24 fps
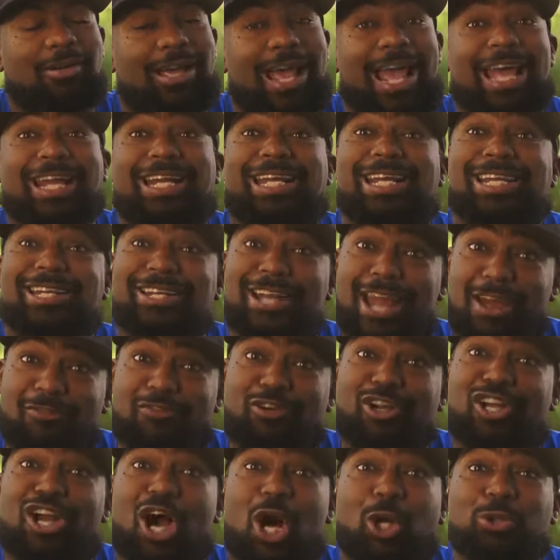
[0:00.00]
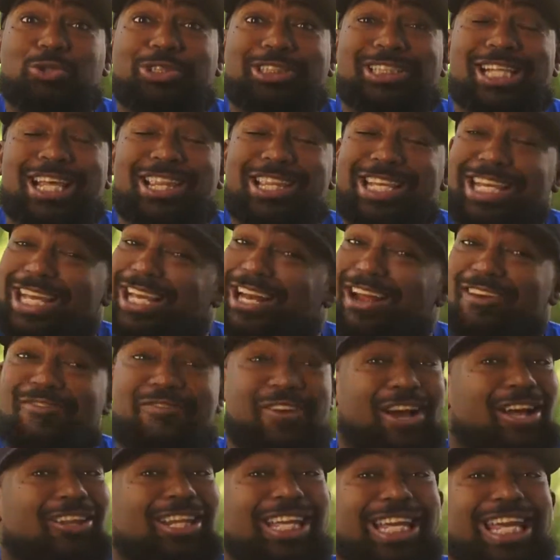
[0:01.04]
and he never coached in the
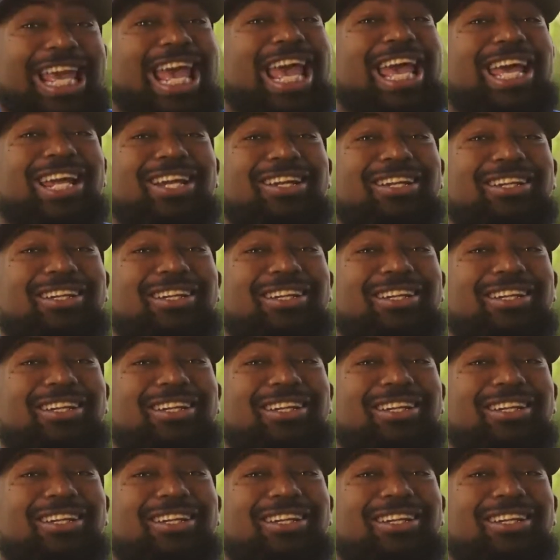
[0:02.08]
NFL again.